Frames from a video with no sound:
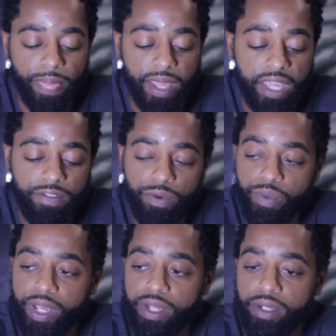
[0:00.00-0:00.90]
Even
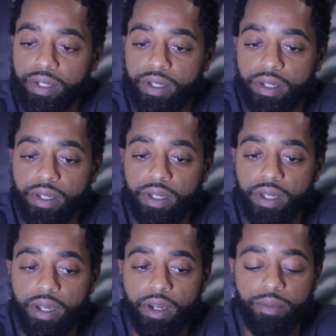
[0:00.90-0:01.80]
when
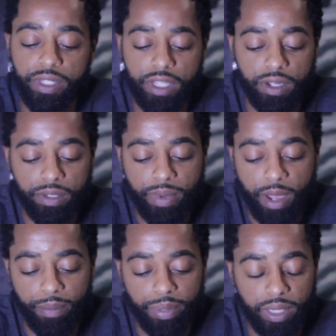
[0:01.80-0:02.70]
it talks
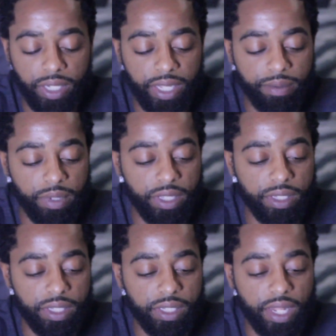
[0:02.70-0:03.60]
about polygamy,
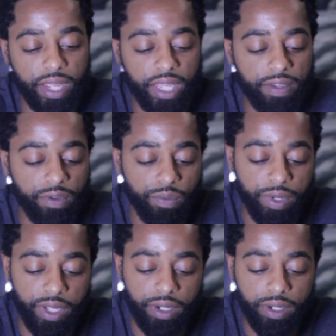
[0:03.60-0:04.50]
it's like even
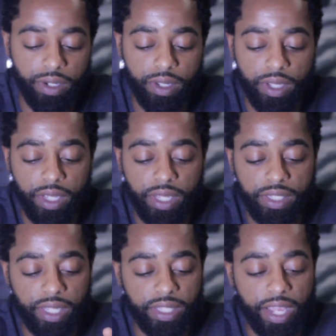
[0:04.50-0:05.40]
when they
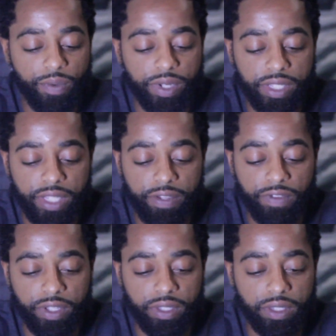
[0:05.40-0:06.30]
said that wasn't
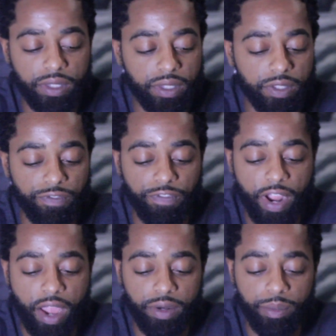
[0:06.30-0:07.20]
even
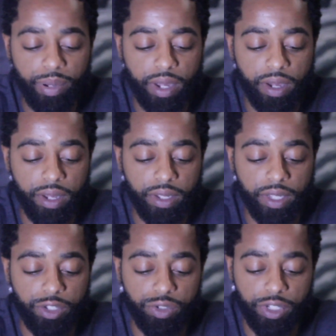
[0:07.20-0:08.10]
frowned upon
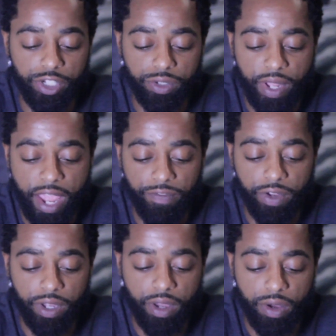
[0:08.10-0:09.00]
in traditional
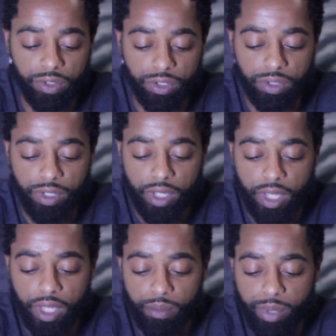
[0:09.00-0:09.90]
African cultures,
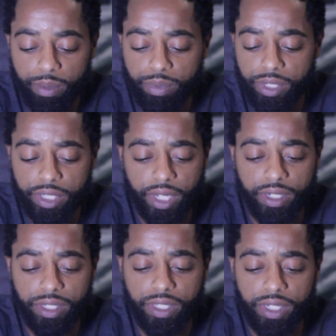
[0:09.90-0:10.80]
people just
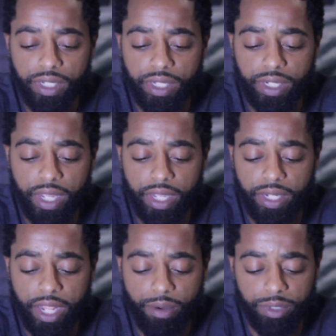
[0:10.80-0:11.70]

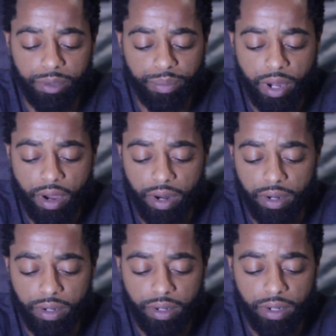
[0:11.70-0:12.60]
understood that was a
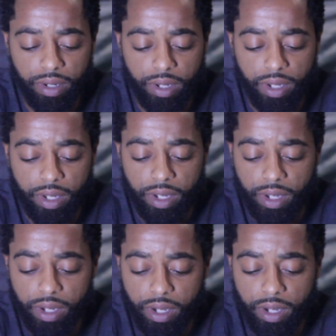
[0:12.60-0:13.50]
part
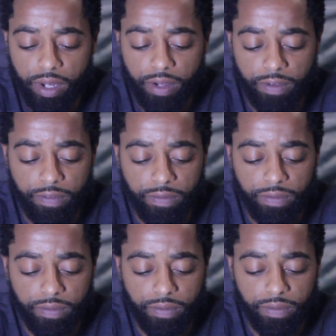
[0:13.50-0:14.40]
of,
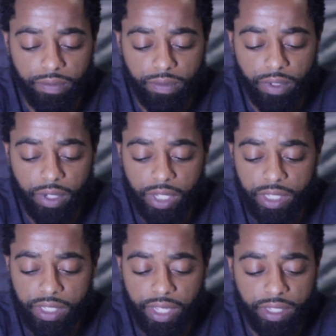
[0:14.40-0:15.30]

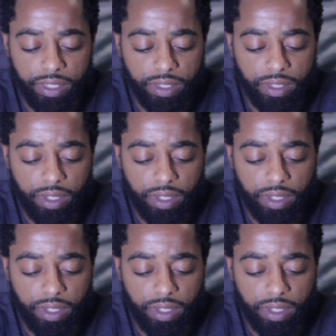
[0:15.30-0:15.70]
it says,